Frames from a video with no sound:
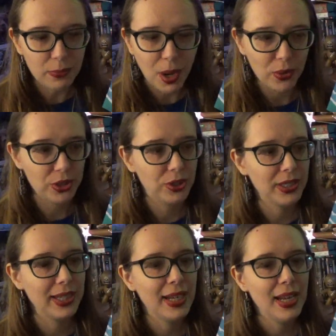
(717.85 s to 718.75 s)

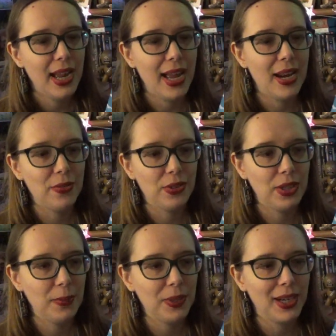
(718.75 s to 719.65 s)
poetry and
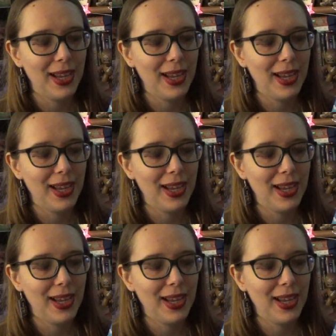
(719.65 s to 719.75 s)
everything, but